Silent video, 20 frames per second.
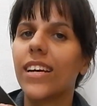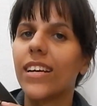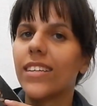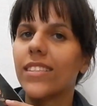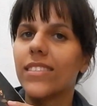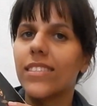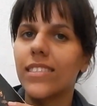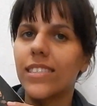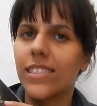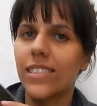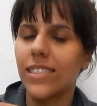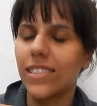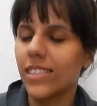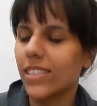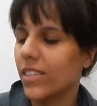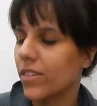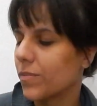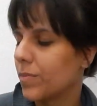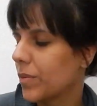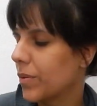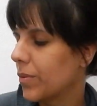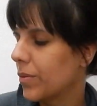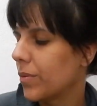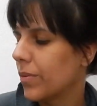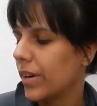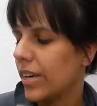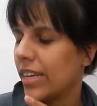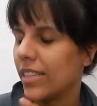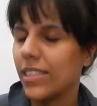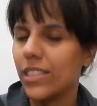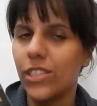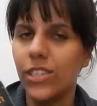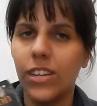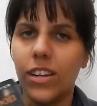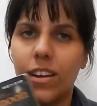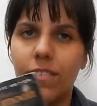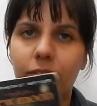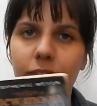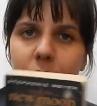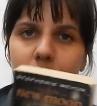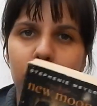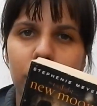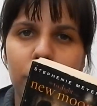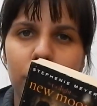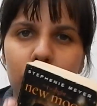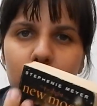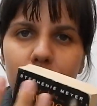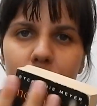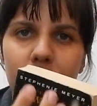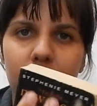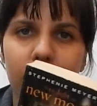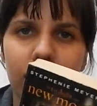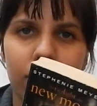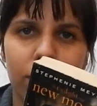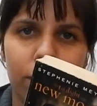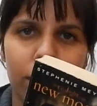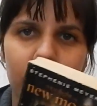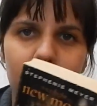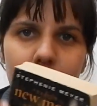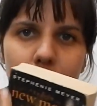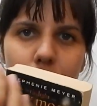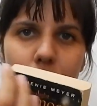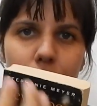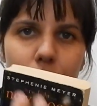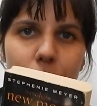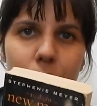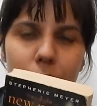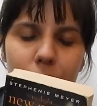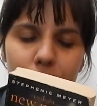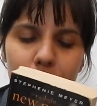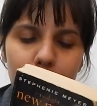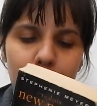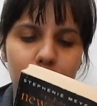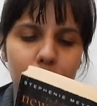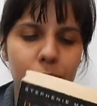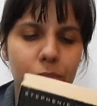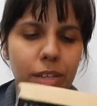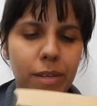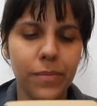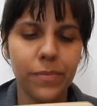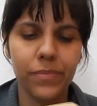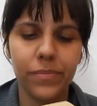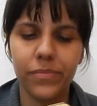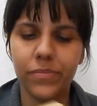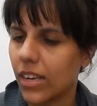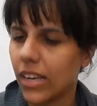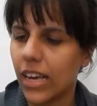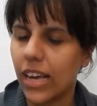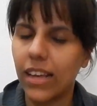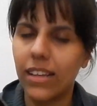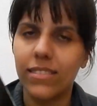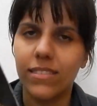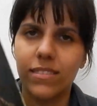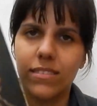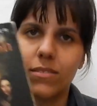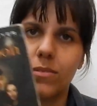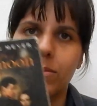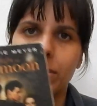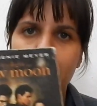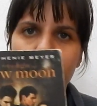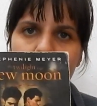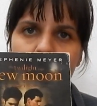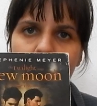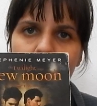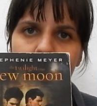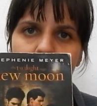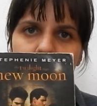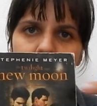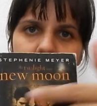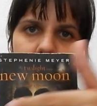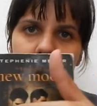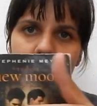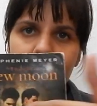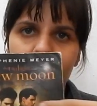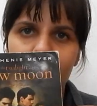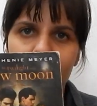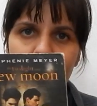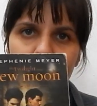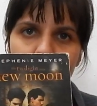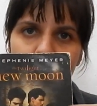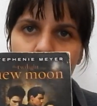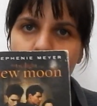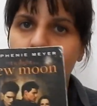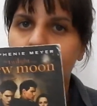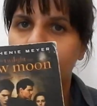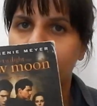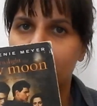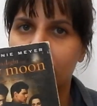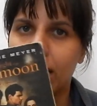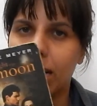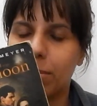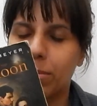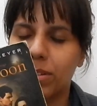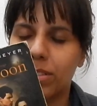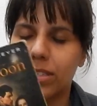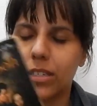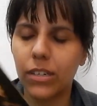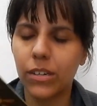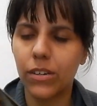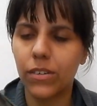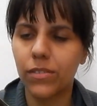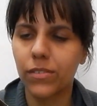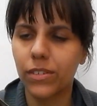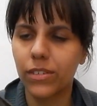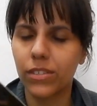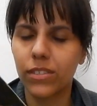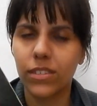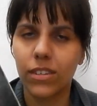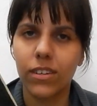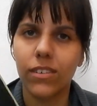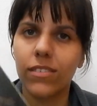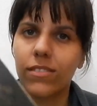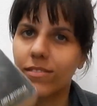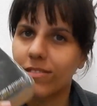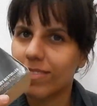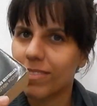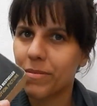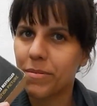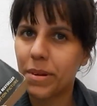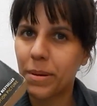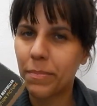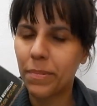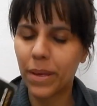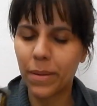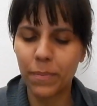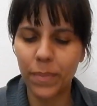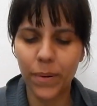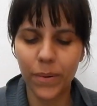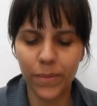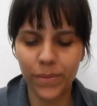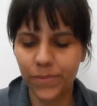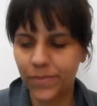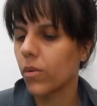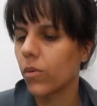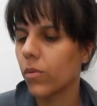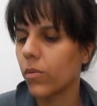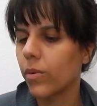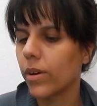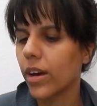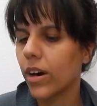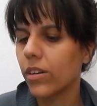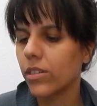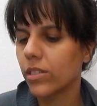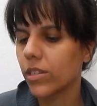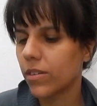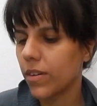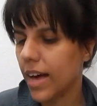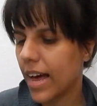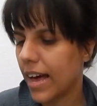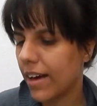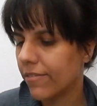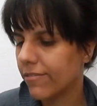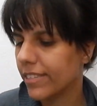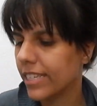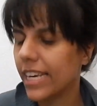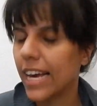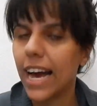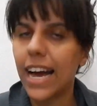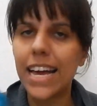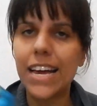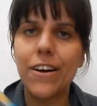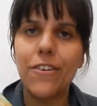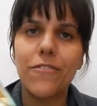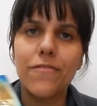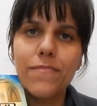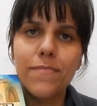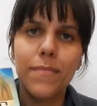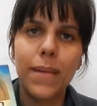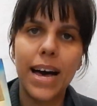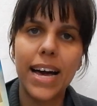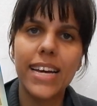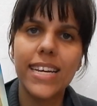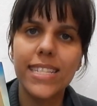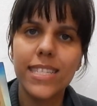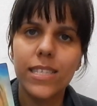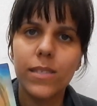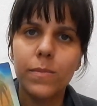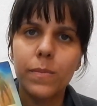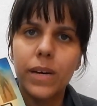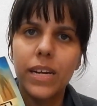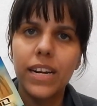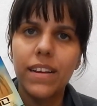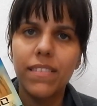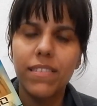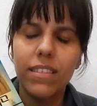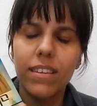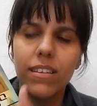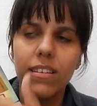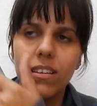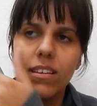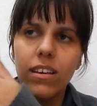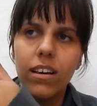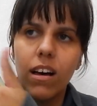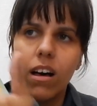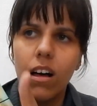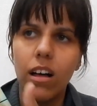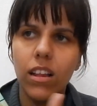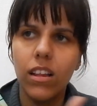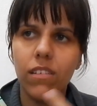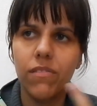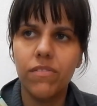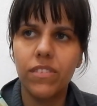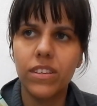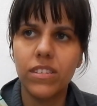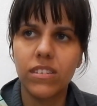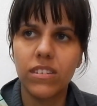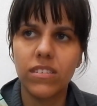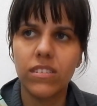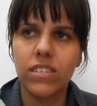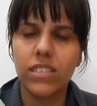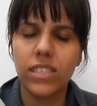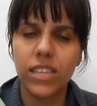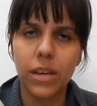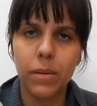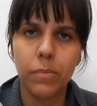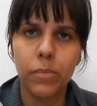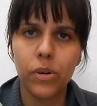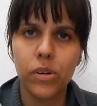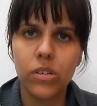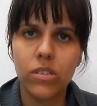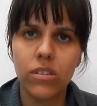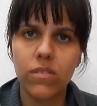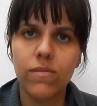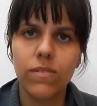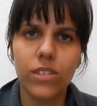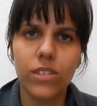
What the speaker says: the New Moon edition of the movie with the cover of the movie. And we have the 3 of them on the cover, so 3 people. We also have the Eye of Minds, but I think all of these are the same person,